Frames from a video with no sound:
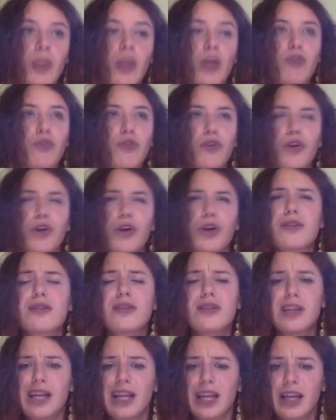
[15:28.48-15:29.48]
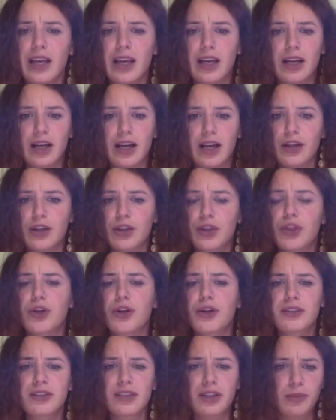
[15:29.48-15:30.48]
for stealing like
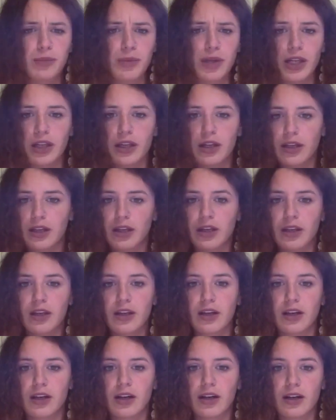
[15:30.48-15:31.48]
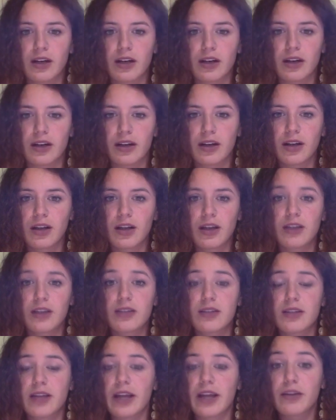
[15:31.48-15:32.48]
30 million
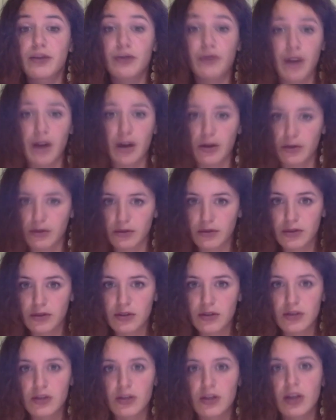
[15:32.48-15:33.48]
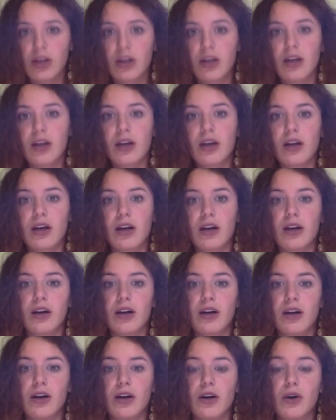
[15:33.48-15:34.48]
state funds.
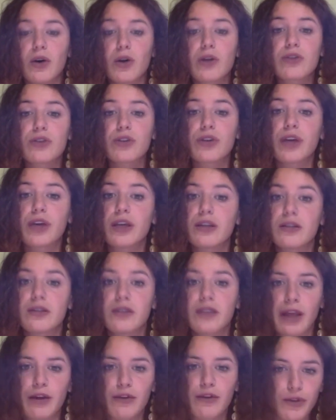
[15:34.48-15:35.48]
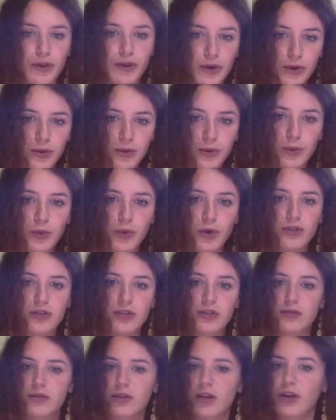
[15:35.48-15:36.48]
Also, his nephew was
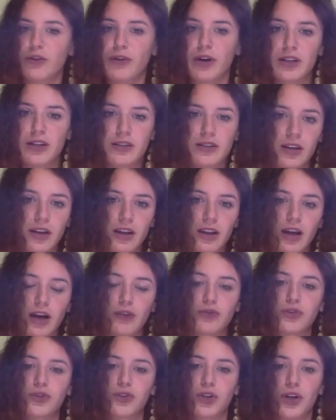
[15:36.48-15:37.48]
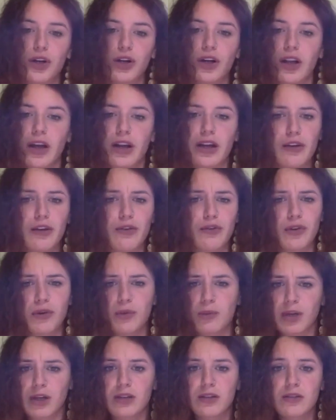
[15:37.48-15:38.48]
arrested after like a few
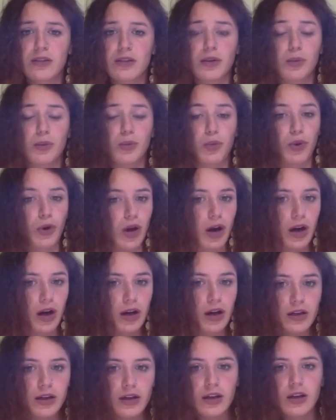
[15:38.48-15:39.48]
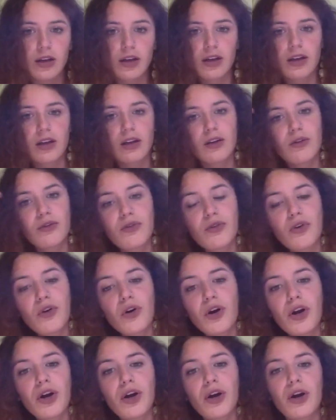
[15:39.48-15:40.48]
months in Prague
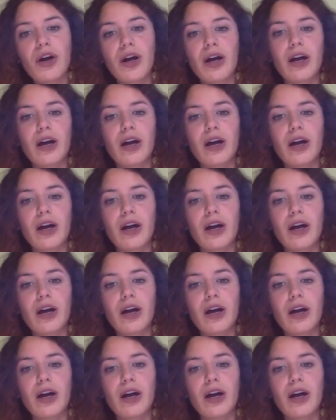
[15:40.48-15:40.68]
for